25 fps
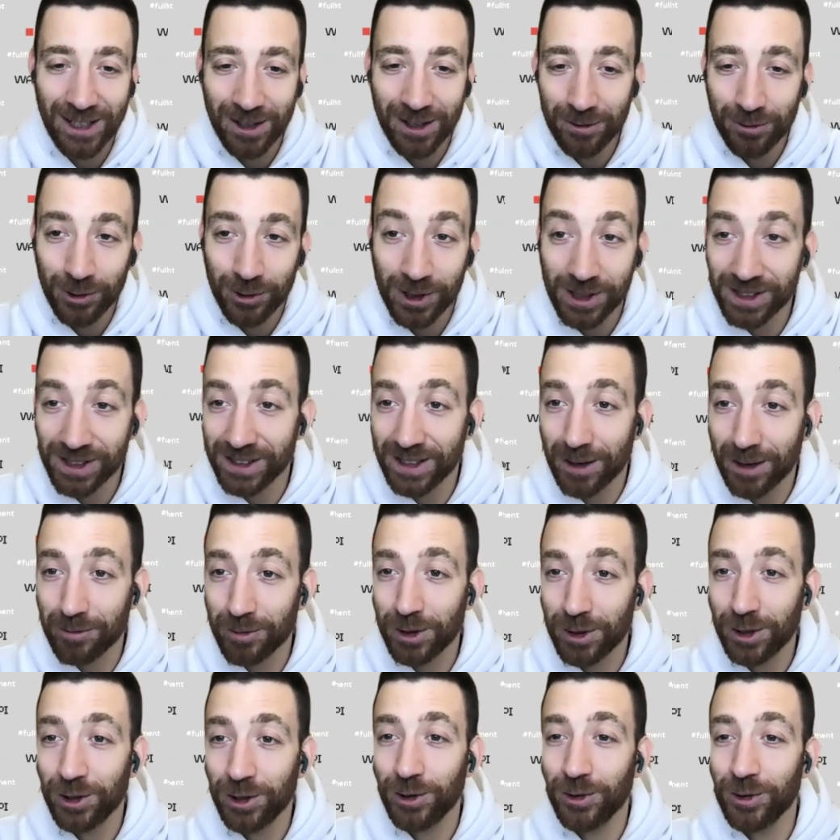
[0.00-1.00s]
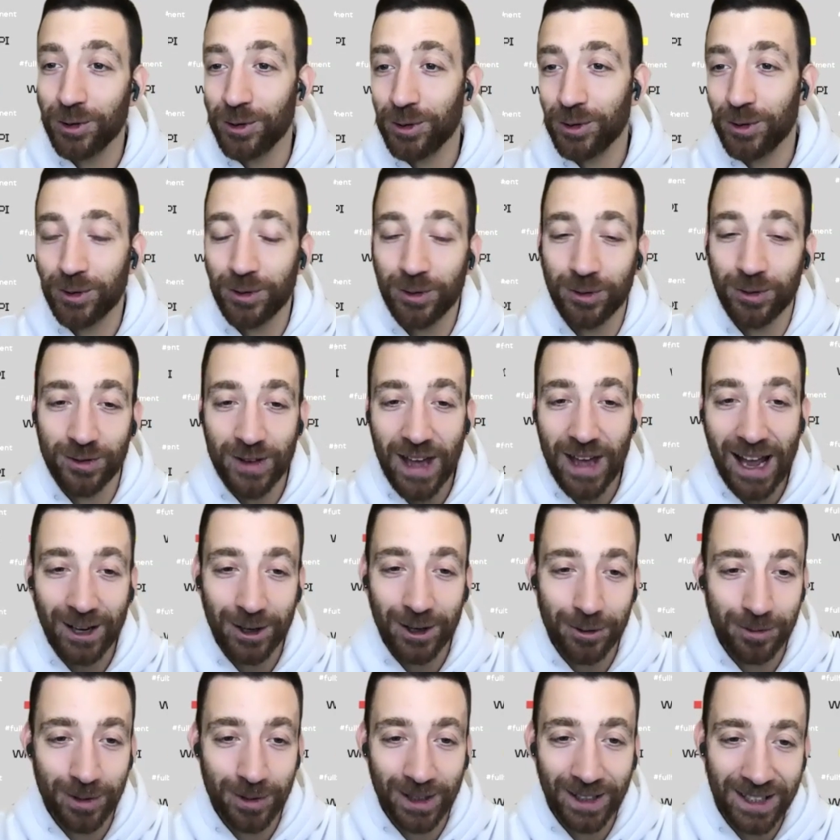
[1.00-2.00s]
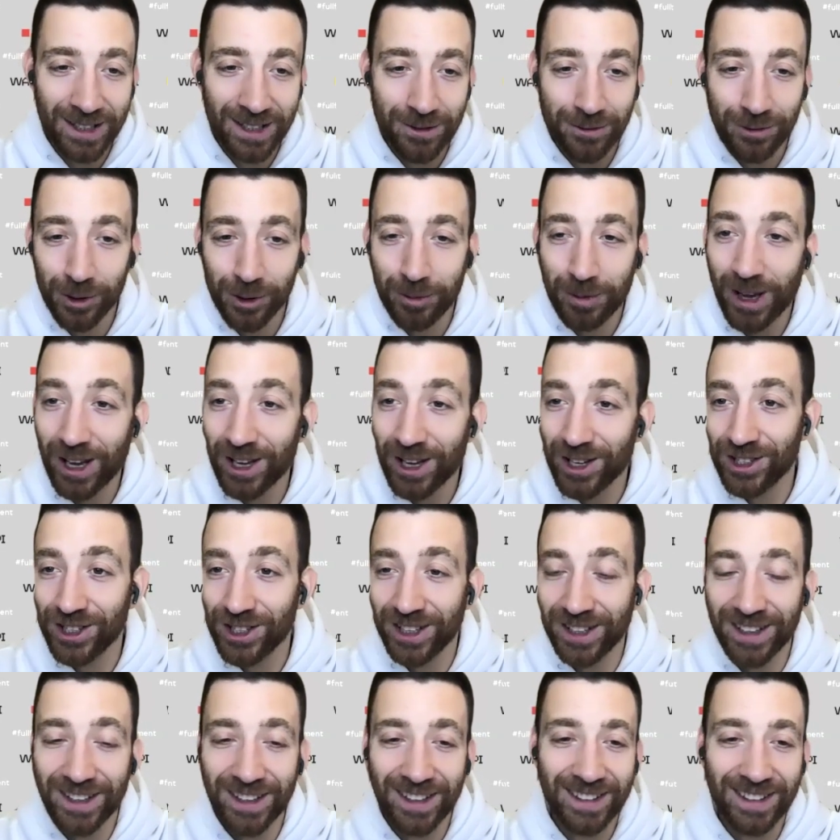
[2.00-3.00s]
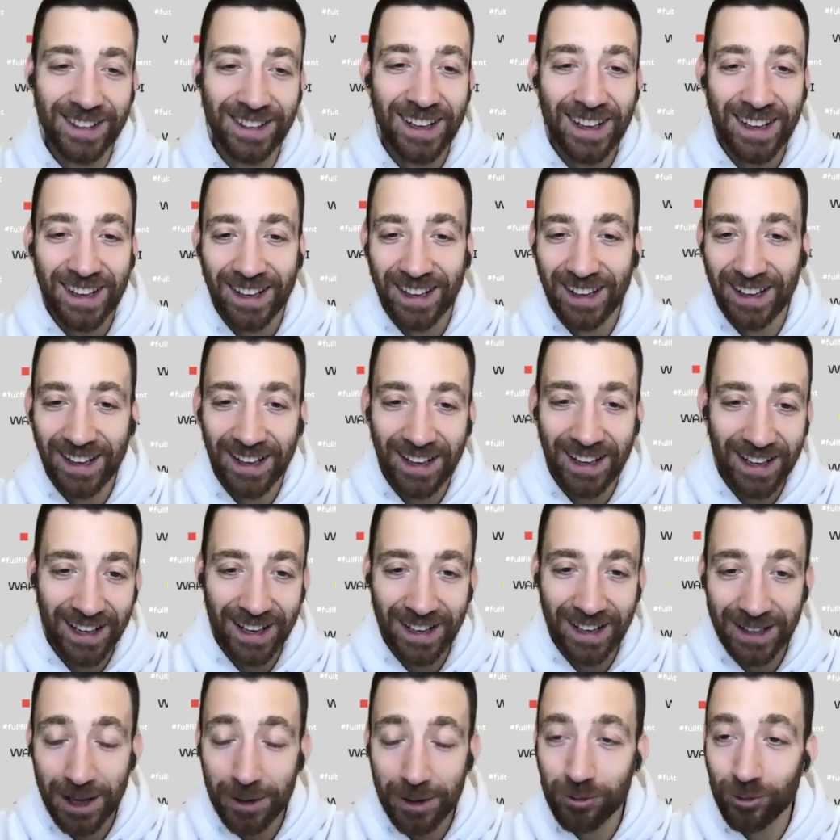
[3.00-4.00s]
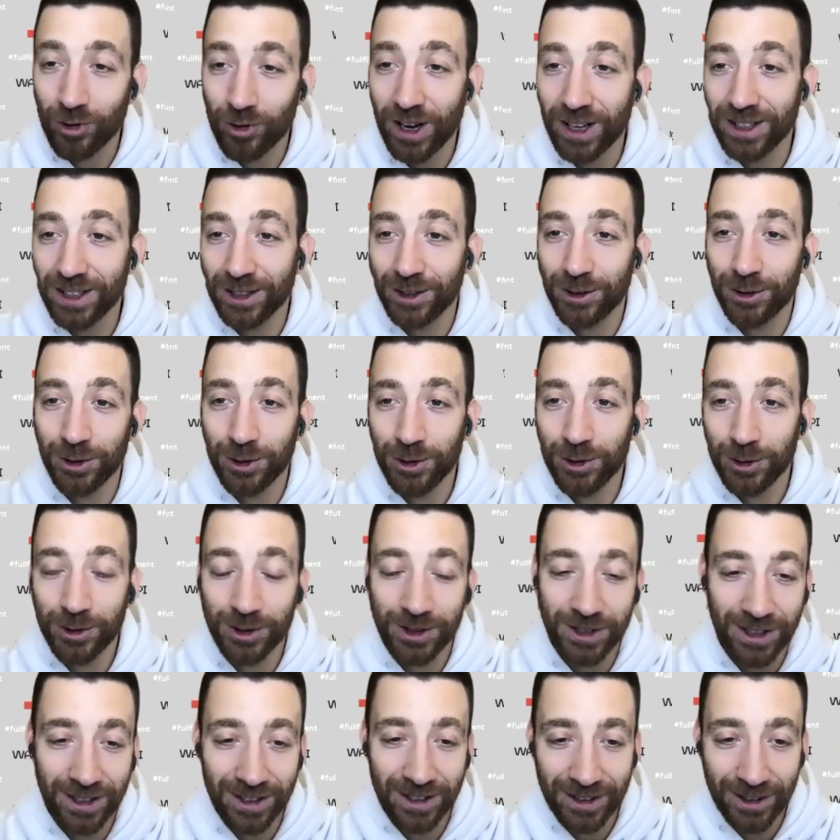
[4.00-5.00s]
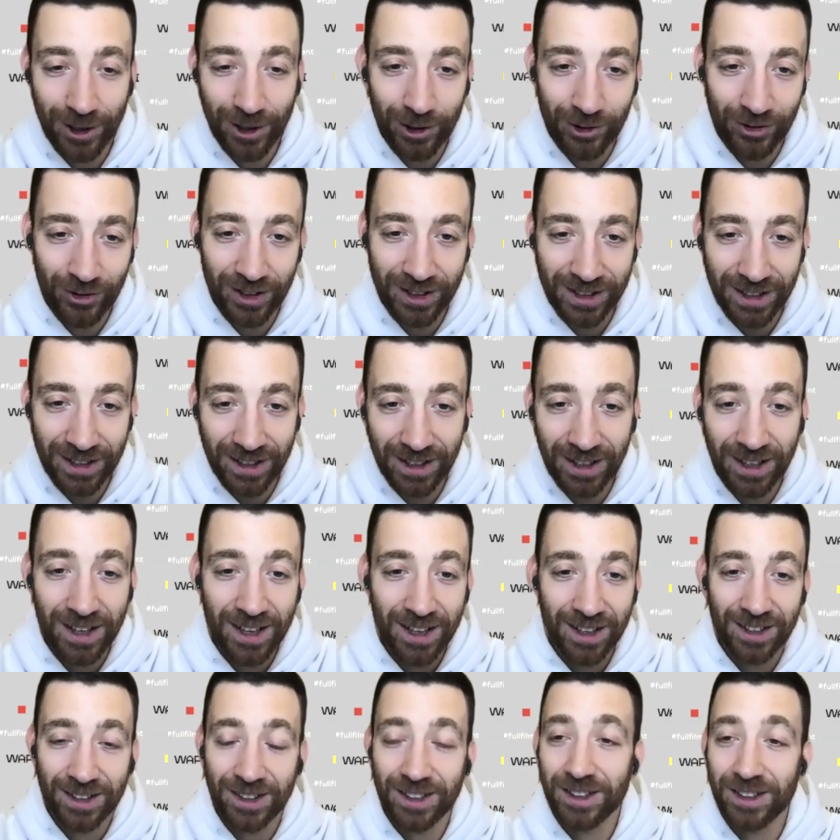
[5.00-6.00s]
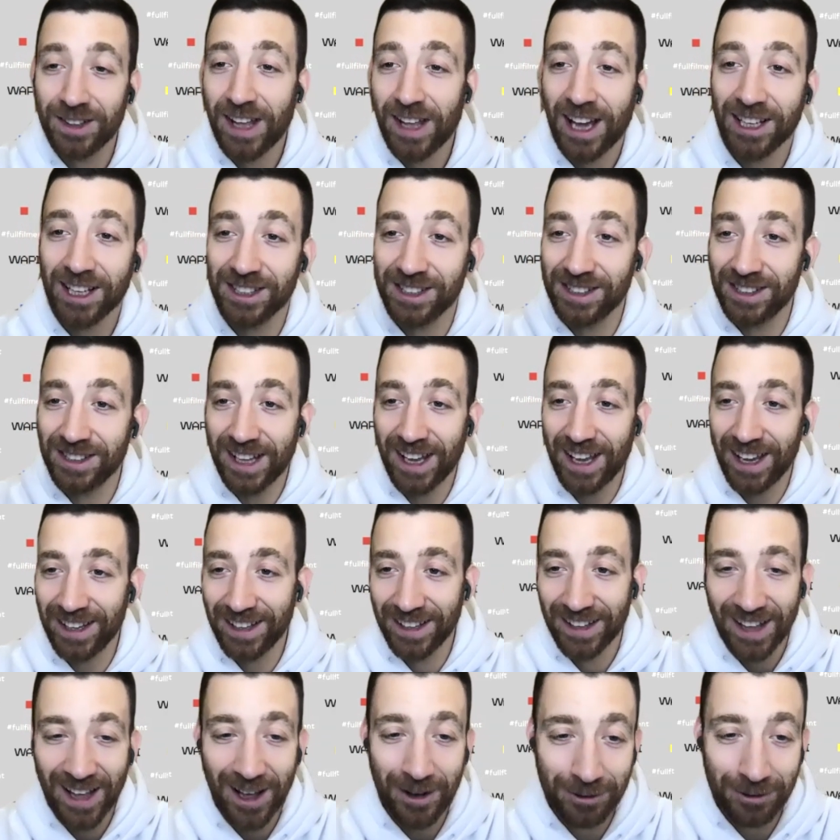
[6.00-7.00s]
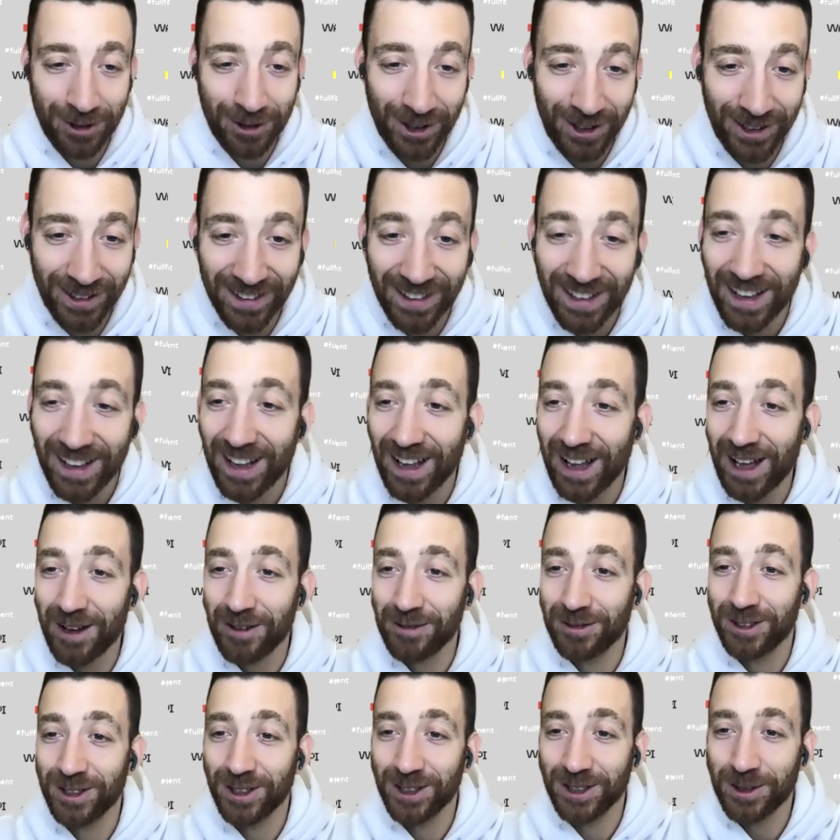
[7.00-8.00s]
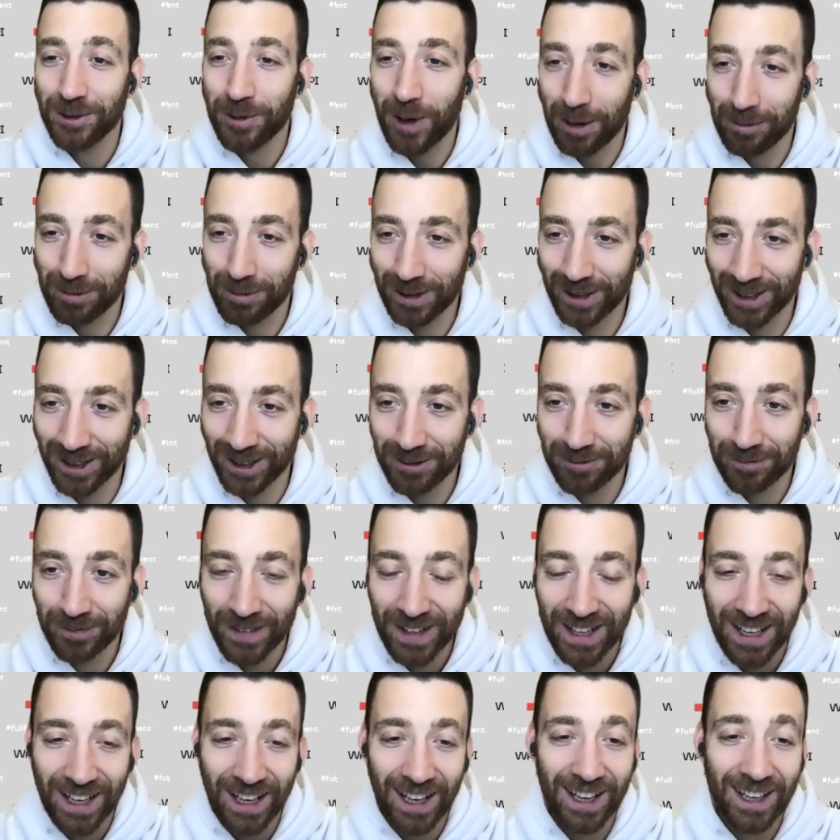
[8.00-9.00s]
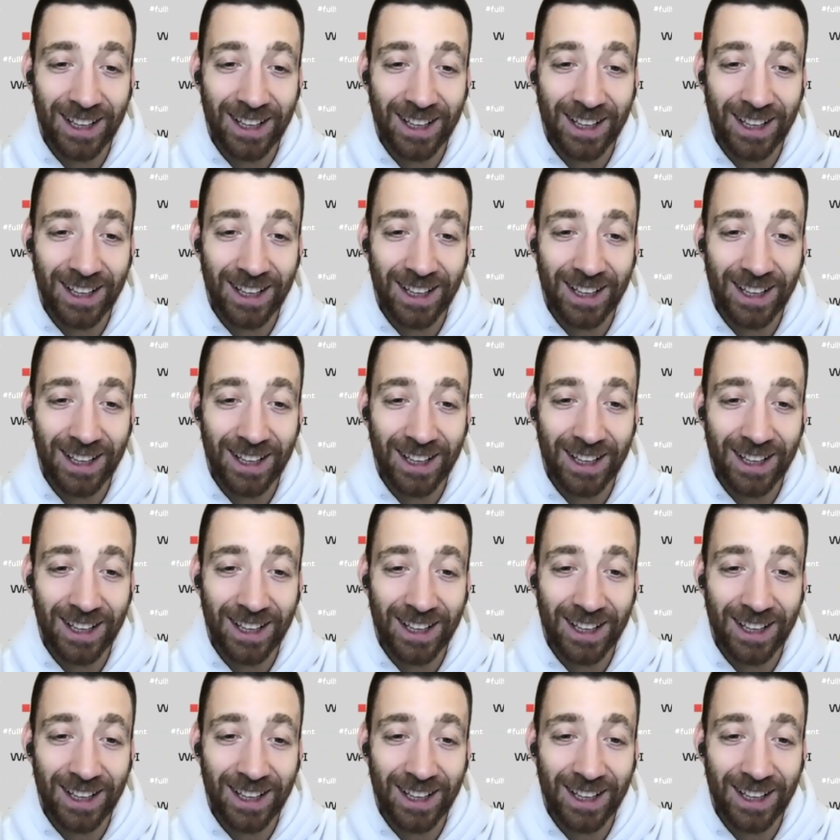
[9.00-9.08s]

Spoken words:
for some new valuable information and I'm ready to use it already the next day after the webinar. And